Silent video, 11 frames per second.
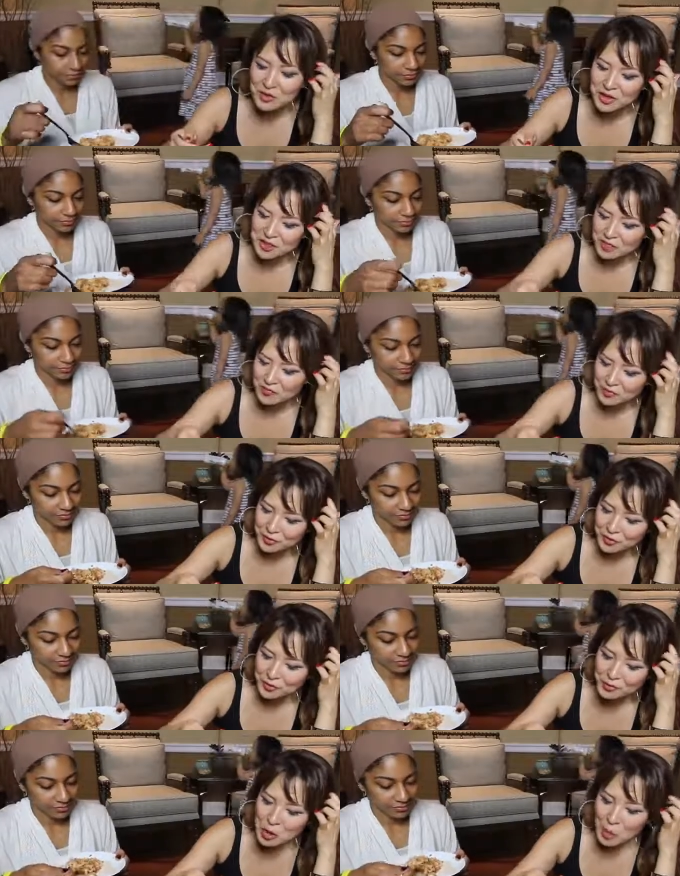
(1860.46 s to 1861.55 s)
Speaker 1: when I eat
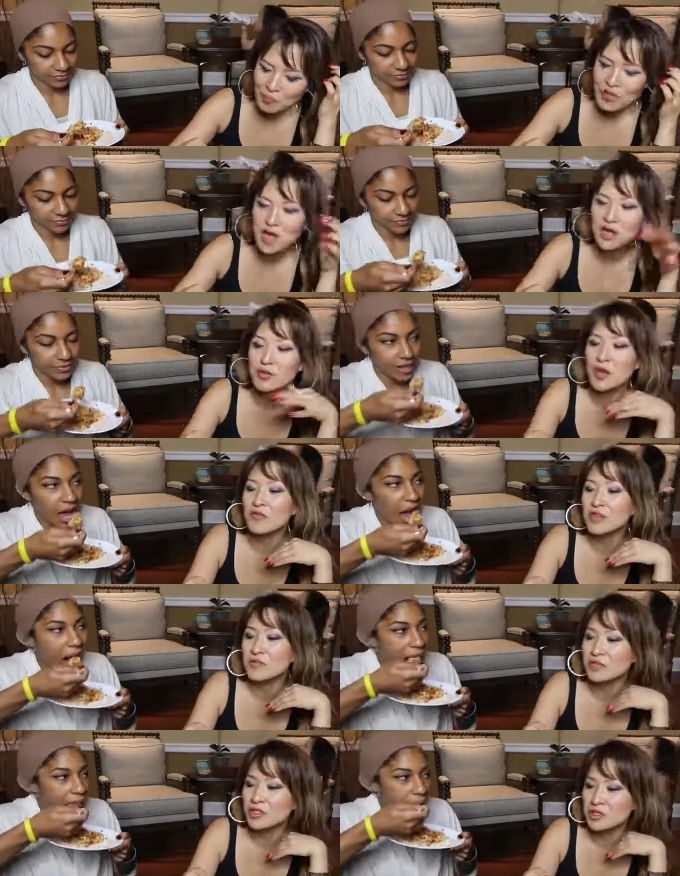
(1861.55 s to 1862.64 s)
food I crave
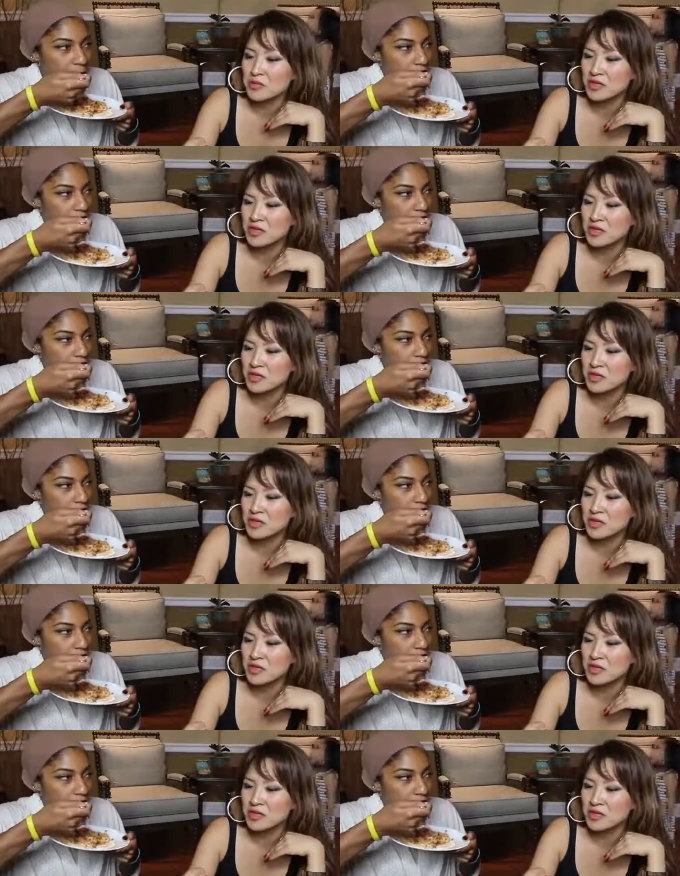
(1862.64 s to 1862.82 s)
kimchi